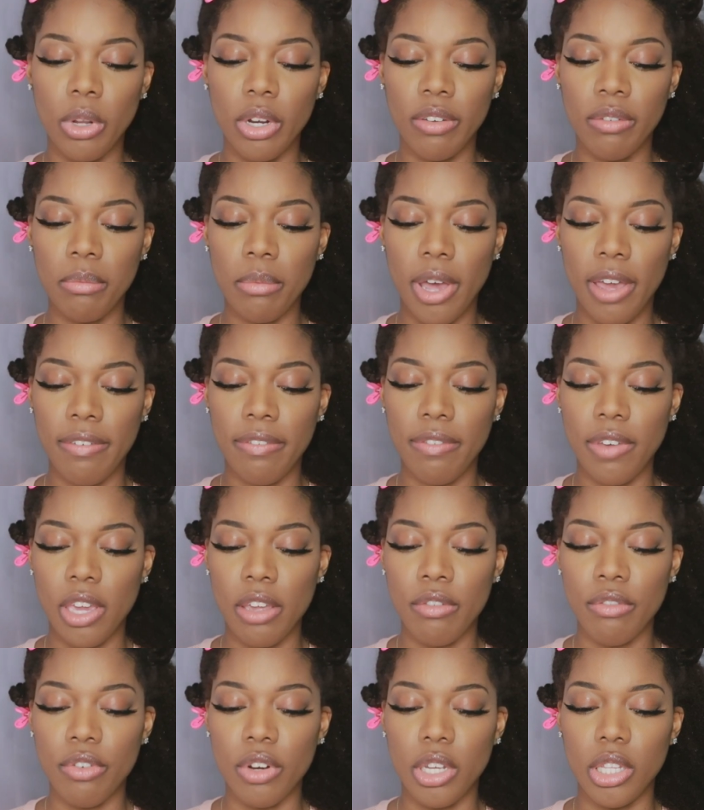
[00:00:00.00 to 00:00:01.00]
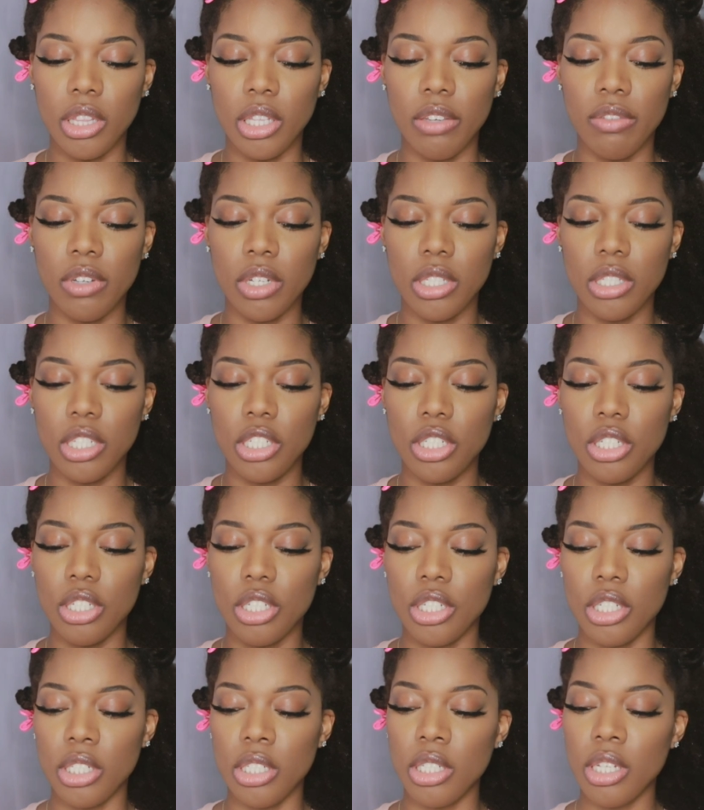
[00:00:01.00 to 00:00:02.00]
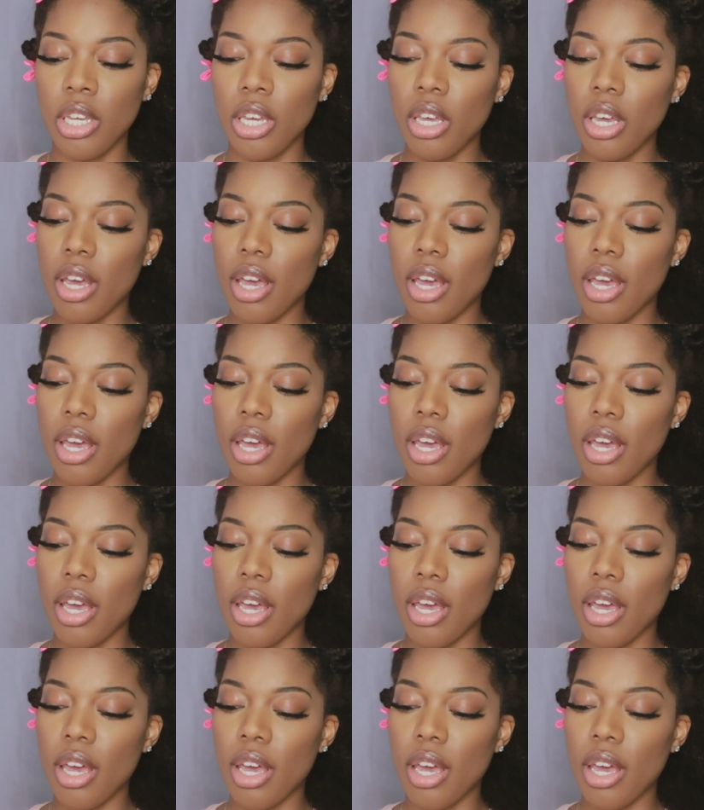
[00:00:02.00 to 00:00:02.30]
one of my favorite leave-in conditioners.